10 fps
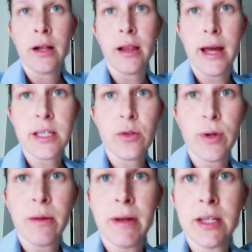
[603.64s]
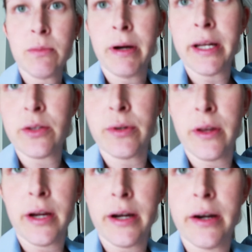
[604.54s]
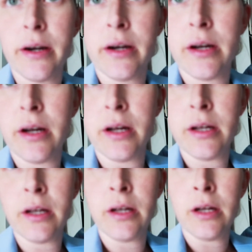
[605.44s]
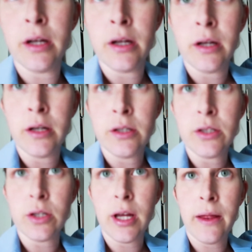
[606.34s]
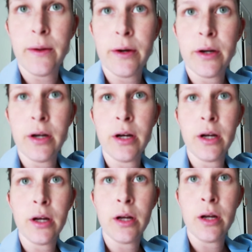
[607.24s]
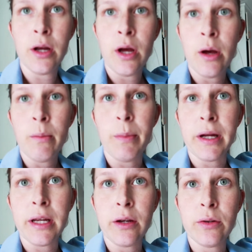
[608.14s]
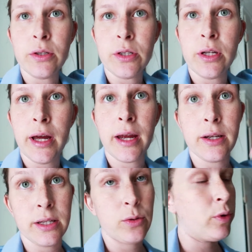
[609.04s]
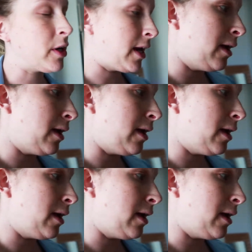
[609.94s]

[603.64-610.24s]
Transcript: Last week me and Tobias were there together, but he couldn't today because he's working.